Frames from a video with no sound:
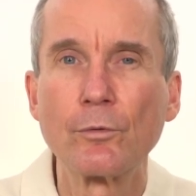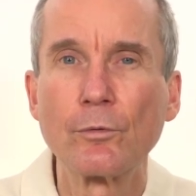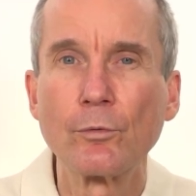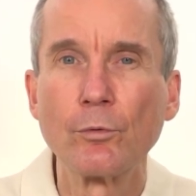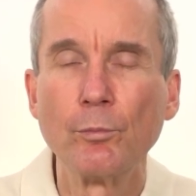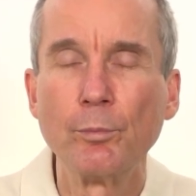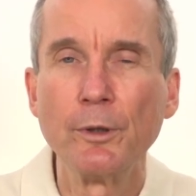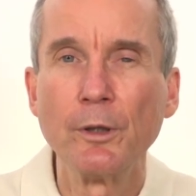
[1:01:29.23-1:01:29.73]

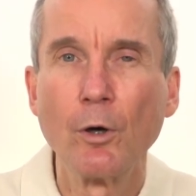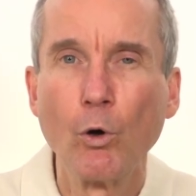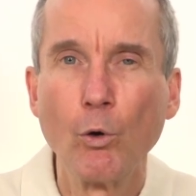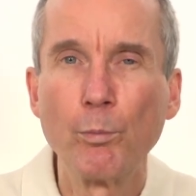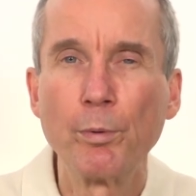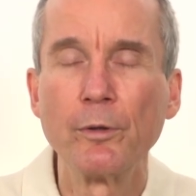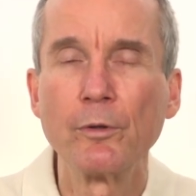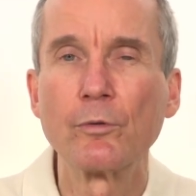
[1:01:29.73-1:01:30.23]
to be
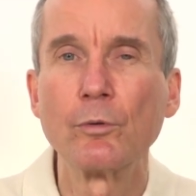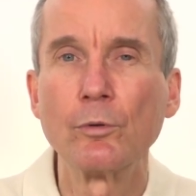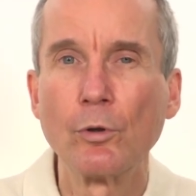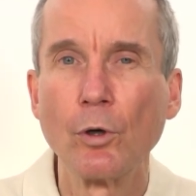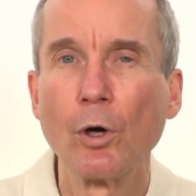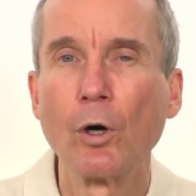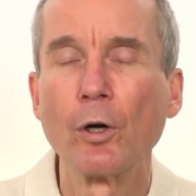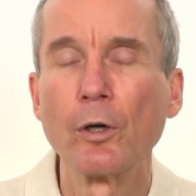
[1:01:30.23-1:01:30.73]
open to
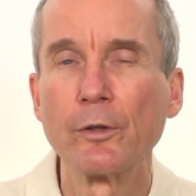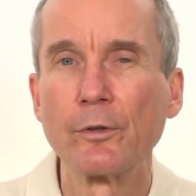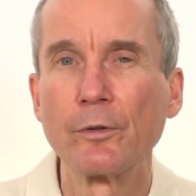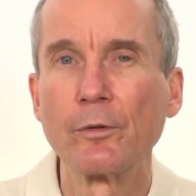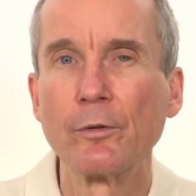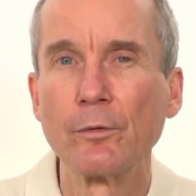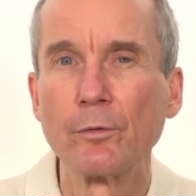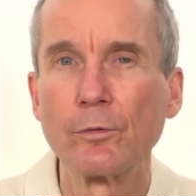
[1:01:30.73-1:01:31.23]
God,
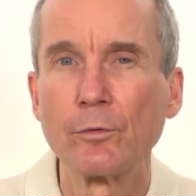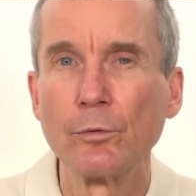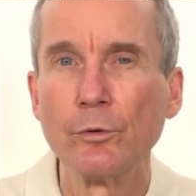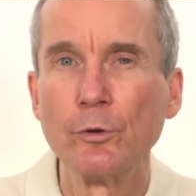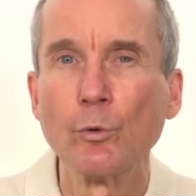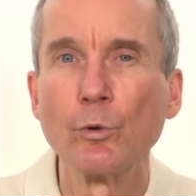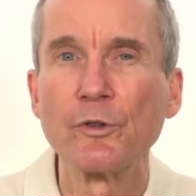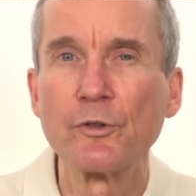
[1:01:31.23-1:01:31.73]
to
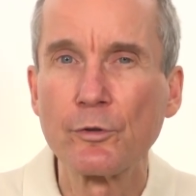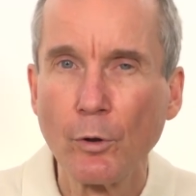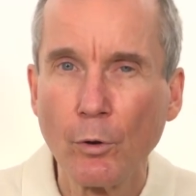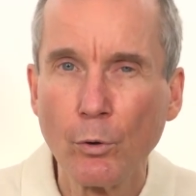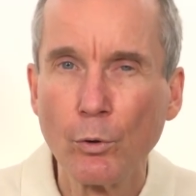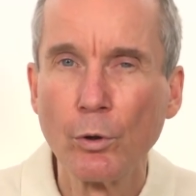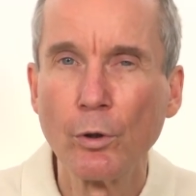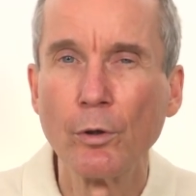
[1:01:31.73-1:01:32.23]
your
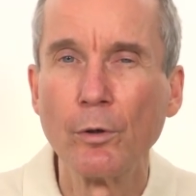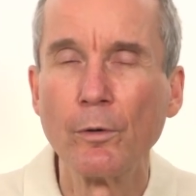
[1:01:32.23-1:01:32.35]
soul,